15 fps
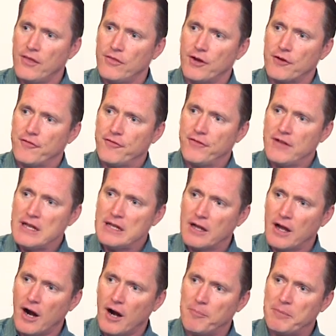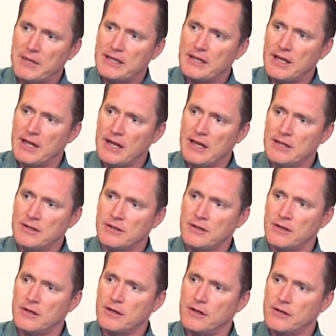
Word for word: Their feet are beginning